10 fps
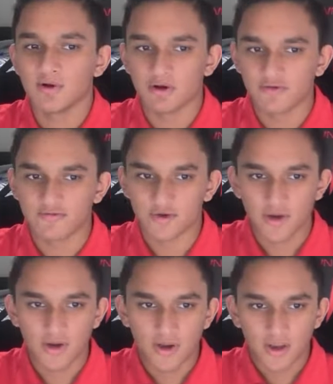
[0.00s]
but
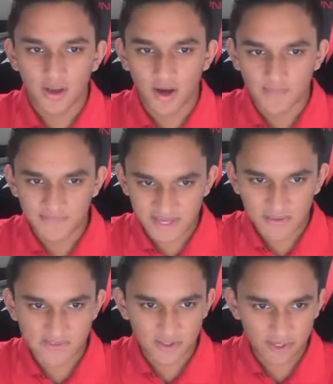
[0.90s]
over. The
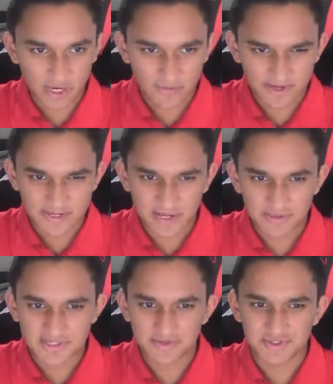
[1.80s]
game is going on right now.
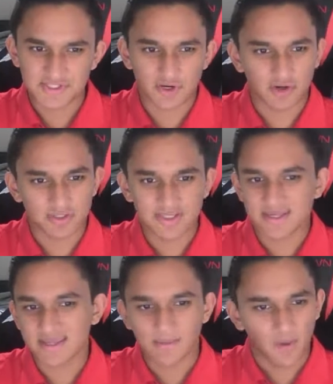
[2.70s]
The Celtics are
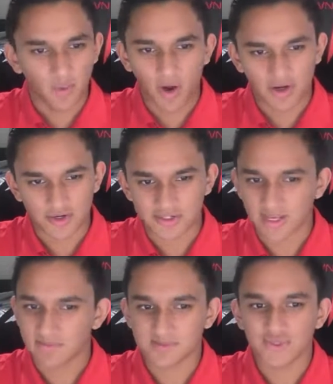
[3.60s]
leading. Kemba Walker is
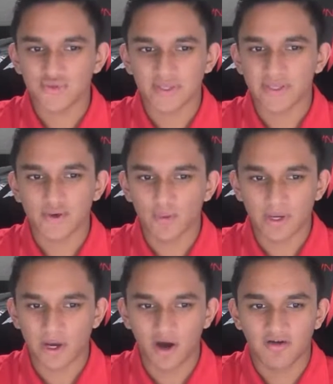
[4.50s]
absolutely
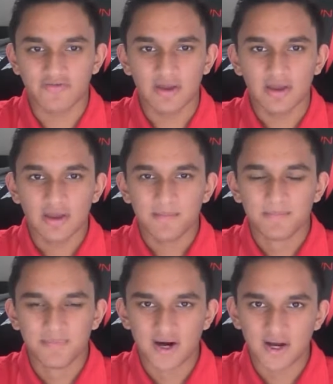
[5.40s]
going off,
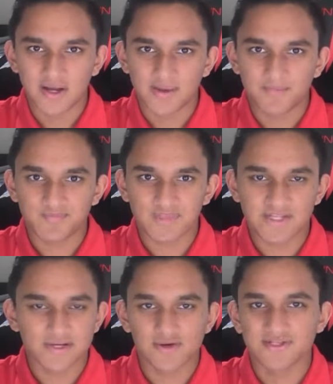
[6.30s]
but the
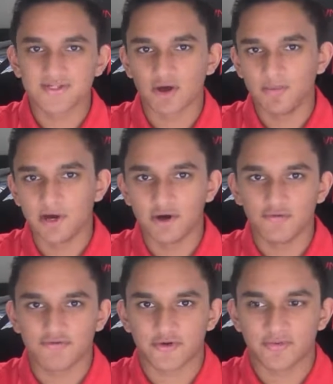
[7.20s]
series is all but
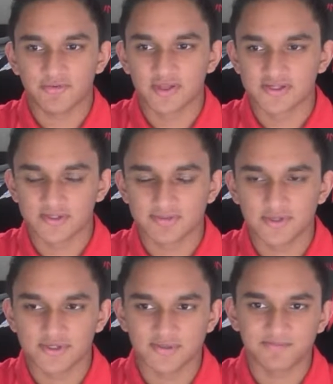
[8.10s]
over.
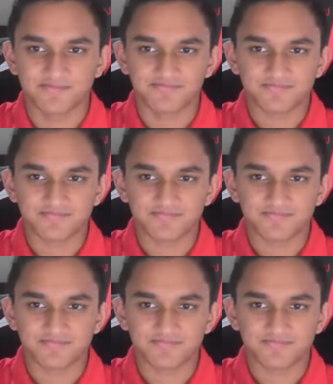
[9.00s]
Listen.